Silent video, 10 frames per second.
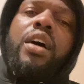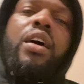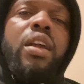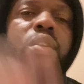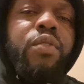
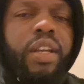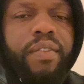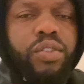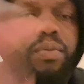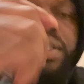I don't want to give
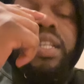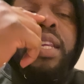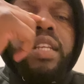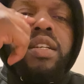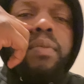out too much
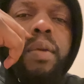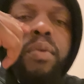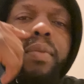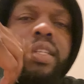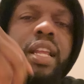technique because
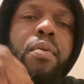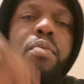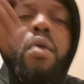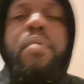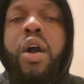people will be telling me,
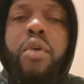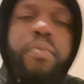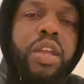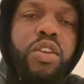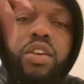Bobby, I'll
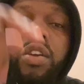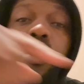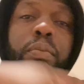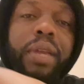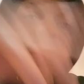beat you. You're
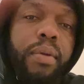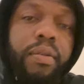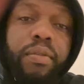not beating me